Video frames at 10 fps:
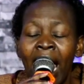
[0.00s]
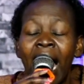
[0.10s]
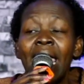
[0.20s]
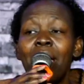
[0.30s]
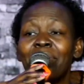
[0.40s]

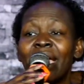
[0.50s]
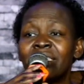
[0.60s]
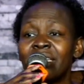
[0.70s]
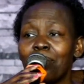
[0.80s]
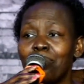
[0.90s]
I am
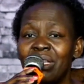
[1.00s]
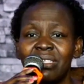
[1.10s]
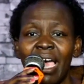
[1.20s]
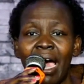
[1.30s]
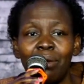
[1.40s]
getting
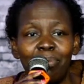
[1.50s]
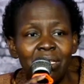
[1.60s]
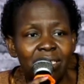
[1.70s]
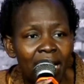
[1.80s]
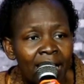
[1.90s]
busier and
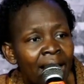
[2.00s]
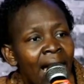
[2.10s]
busier.